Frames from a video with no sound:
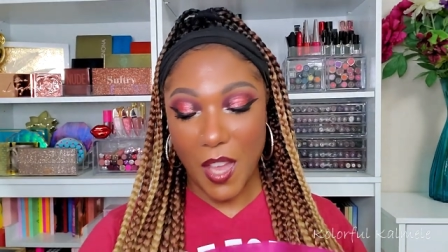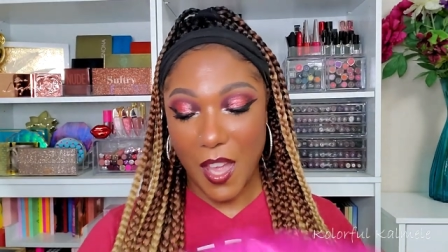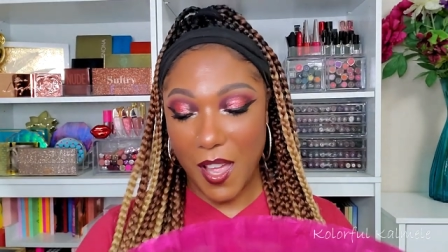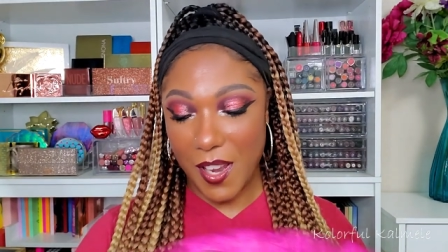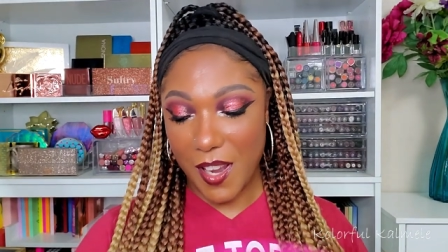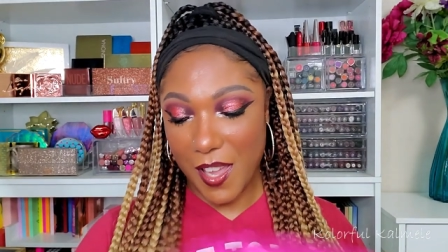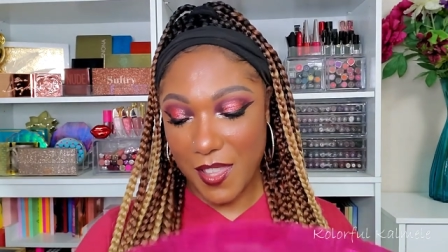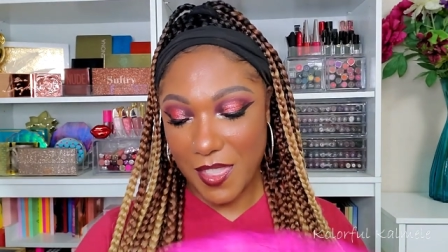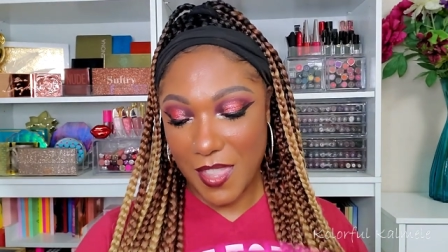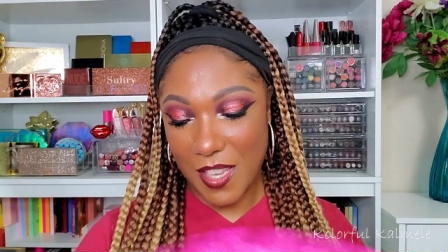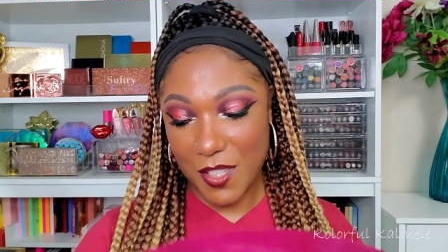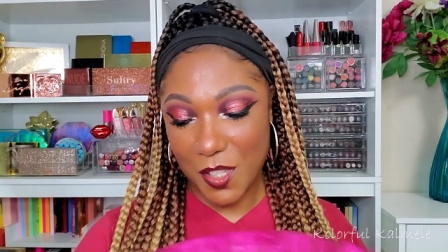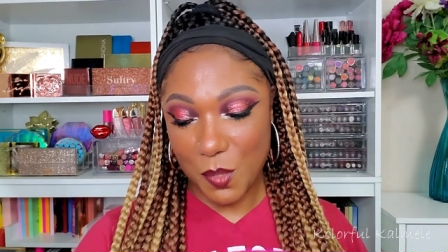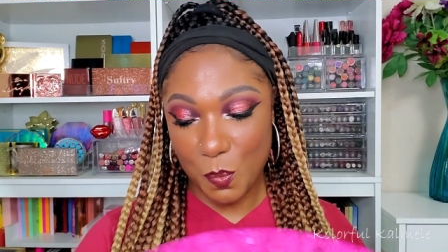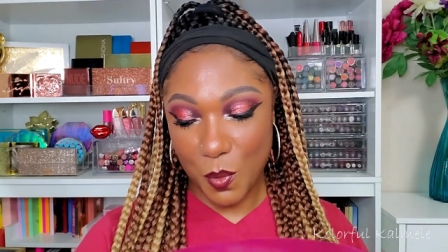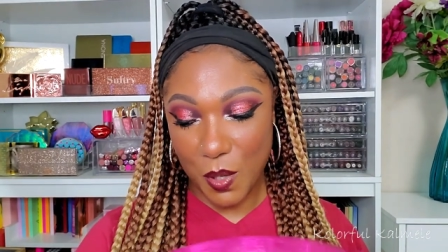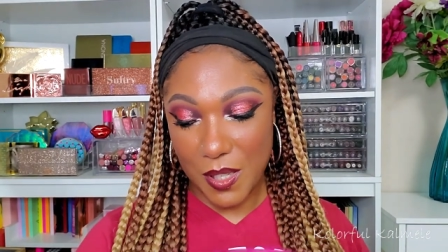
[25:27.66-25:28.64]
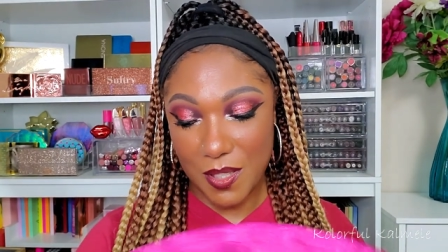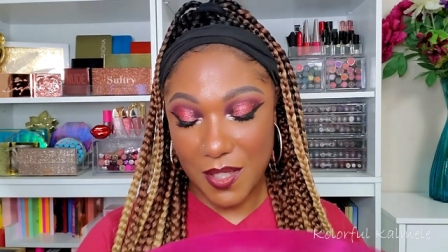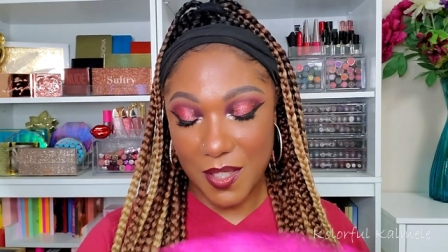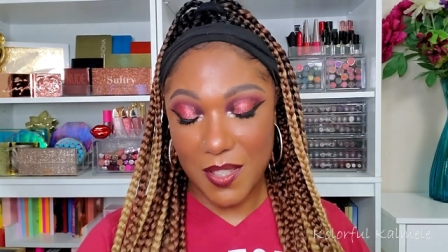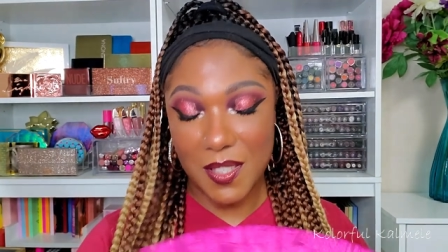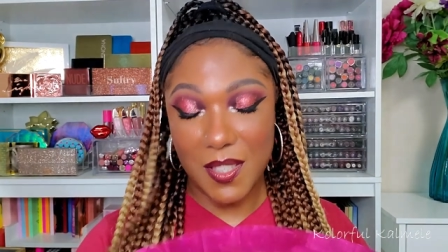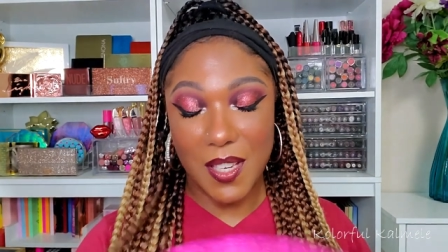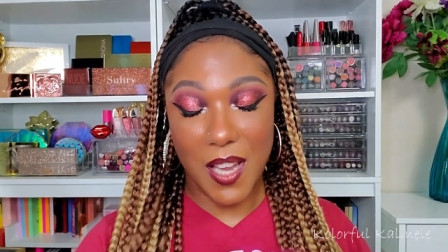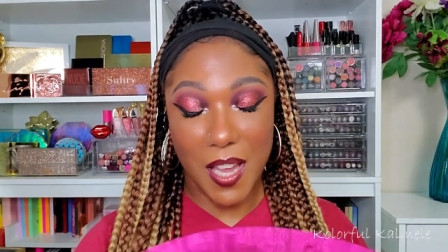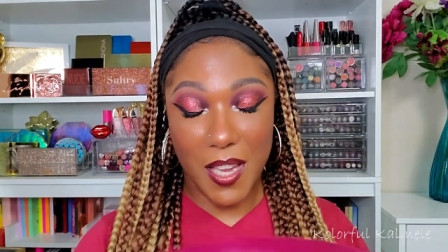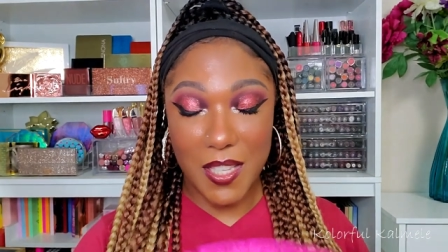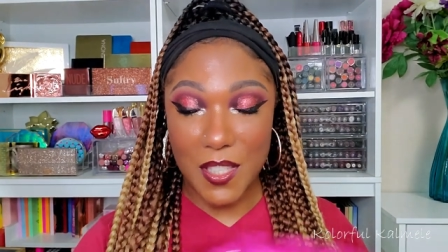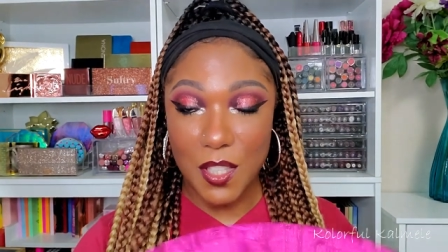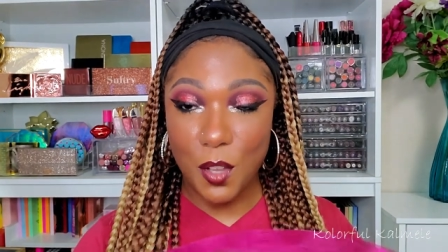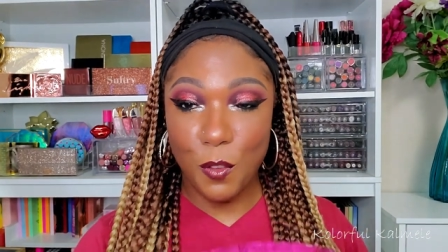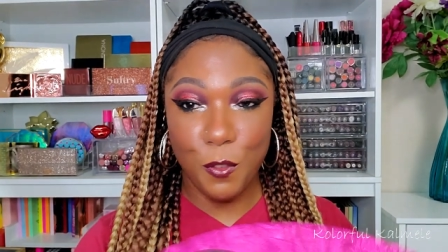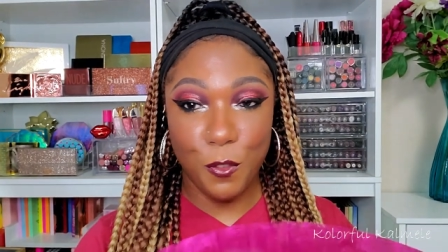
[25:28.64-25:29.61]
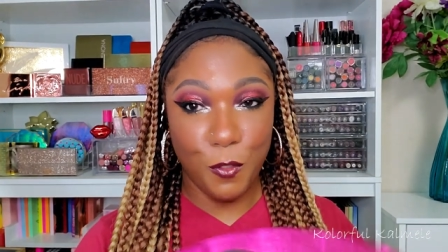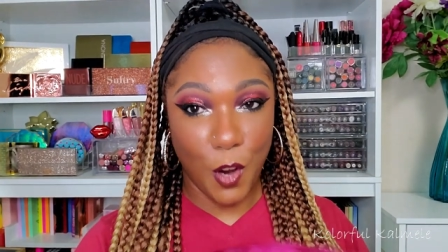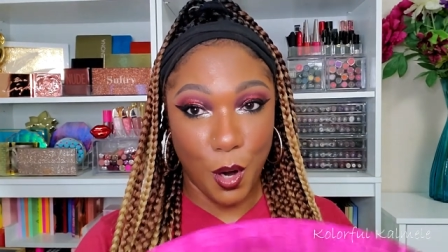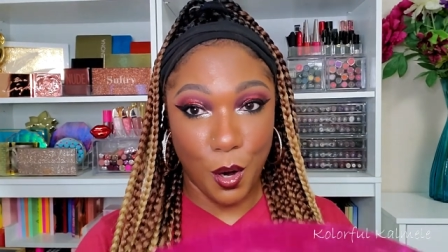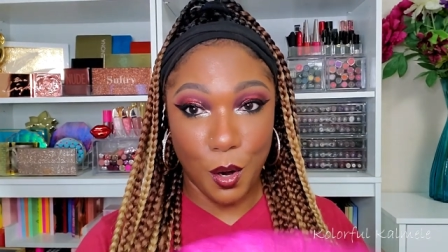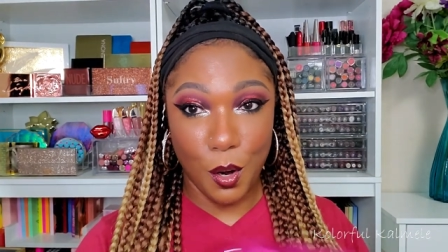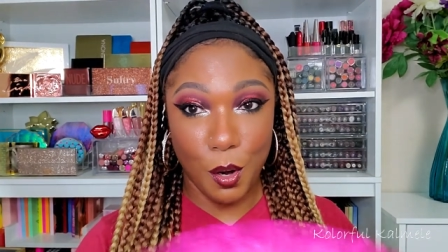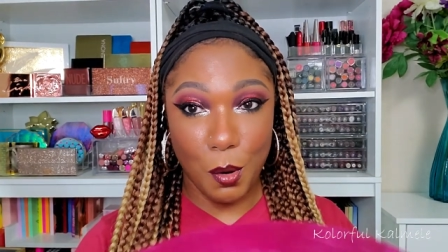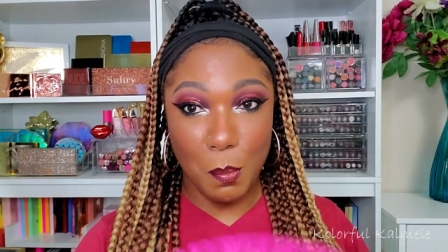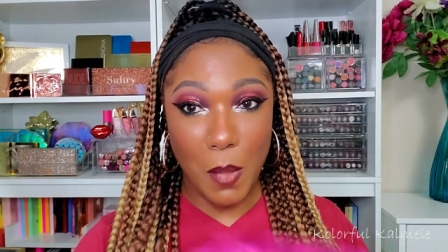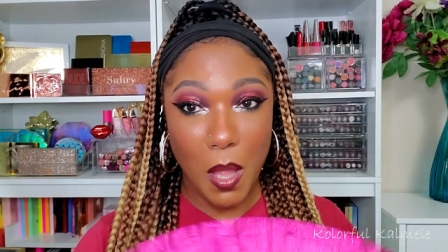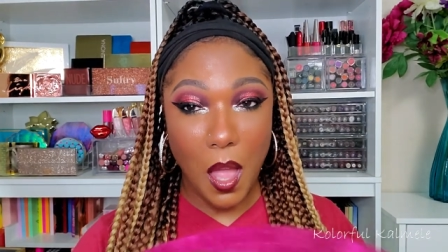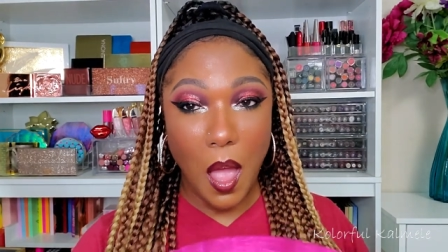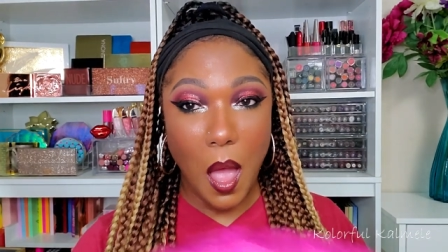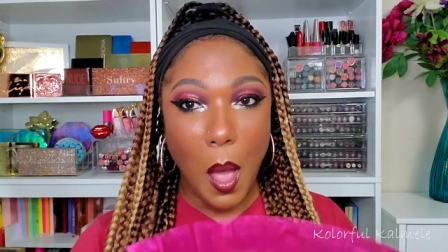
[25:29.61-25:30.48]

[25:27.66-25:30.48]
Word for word: I like that spritz. It's nice and firm,